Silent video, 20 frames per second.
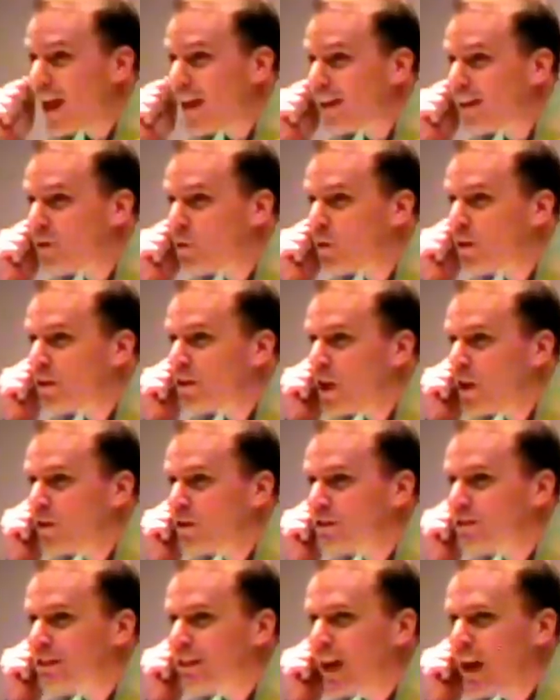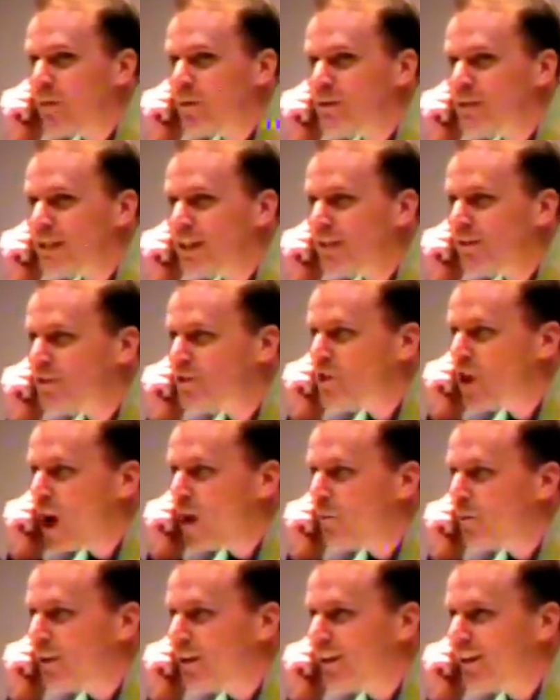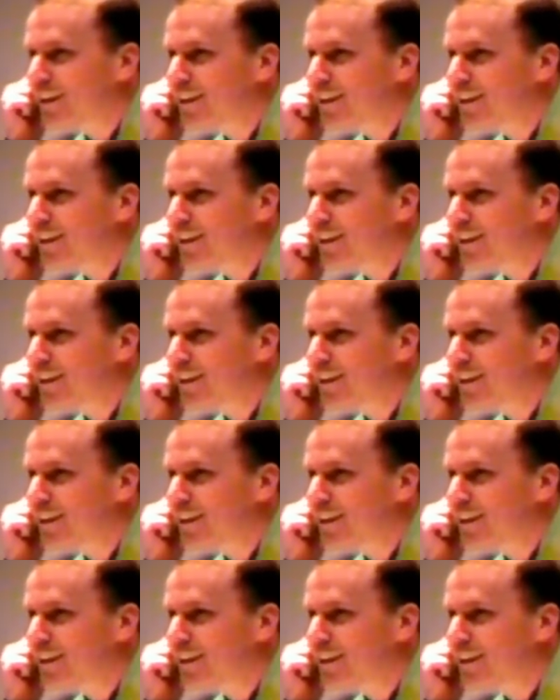anyone noticing I was eavesdropping.